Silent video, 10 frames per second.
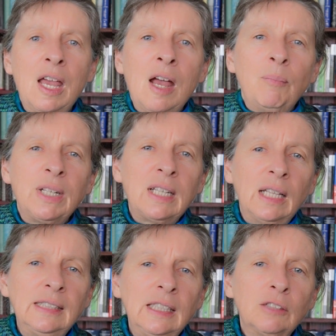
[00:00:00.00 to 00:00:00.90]
But
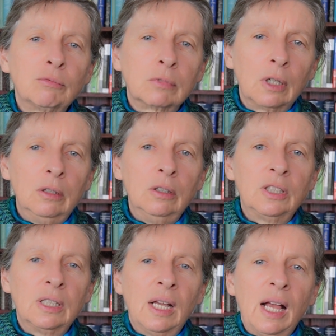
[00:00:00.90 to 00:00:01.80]
does this
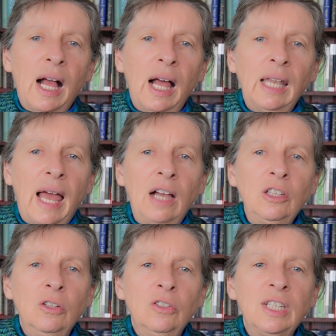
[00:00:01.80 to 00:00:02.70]
route allow
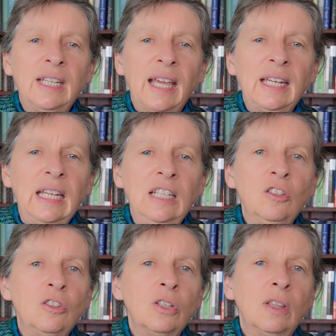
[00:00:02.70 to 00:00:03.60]
you to get
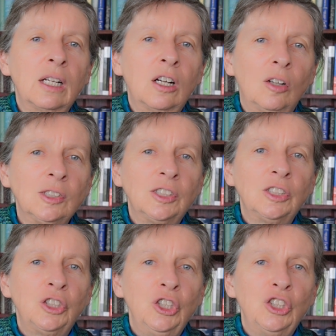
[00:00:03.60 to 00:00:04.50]
into the
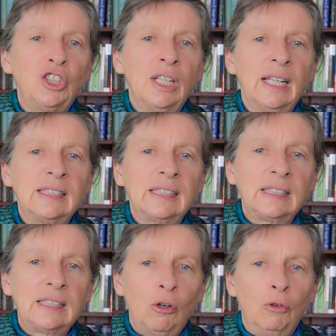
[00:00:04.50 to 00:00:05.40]
Constitution
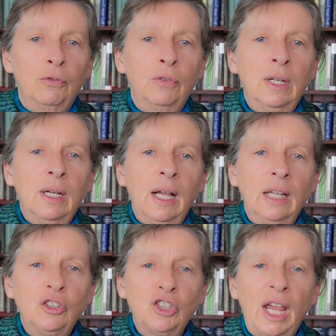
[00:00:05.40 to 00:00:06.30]
itself
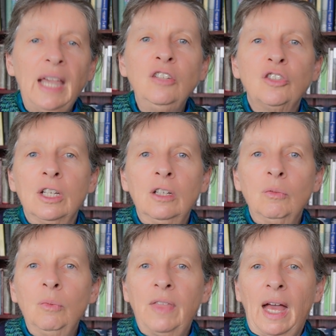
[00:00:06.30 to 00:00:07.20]
and change it
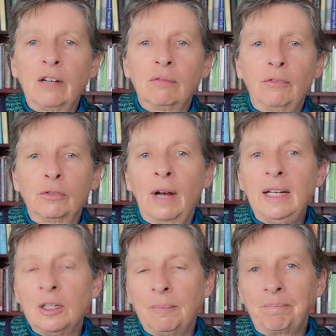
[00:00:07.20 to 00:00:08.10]
without a
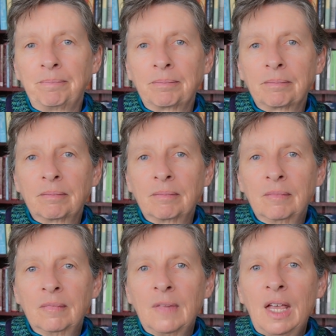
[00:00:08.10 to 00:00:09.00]
referendum?
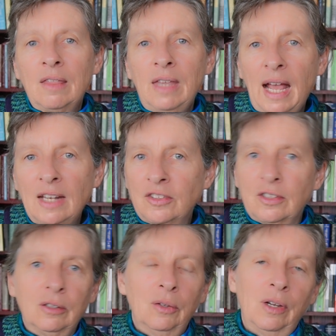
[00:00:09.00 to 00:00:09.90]
The
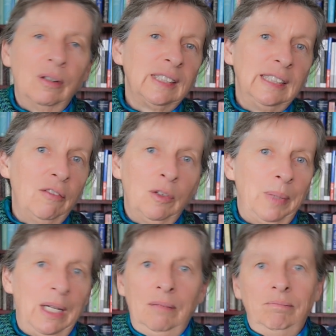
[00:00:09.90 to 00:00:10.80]
answer, although it's never
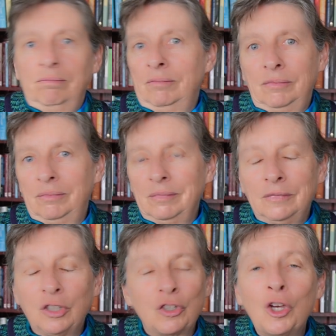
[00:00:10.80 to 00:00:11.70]
been
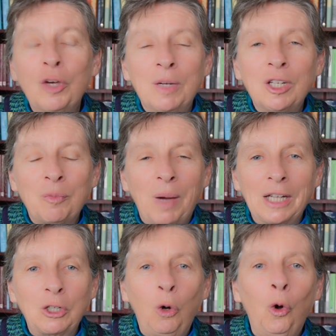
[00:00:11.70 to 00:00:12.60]
determined by
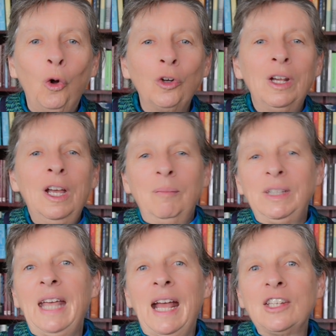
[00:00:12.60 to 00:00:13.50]
court, but
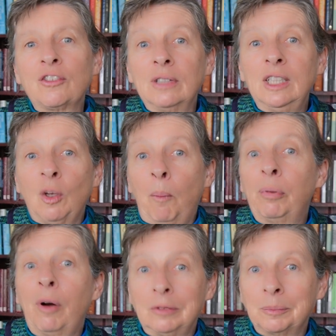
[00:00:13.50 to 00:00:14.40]
the answer is
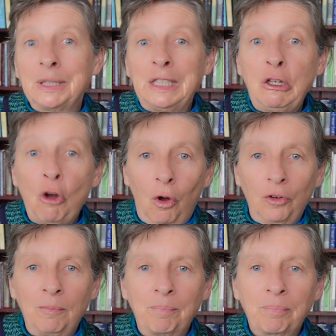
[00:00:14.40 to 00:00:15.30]
probably not.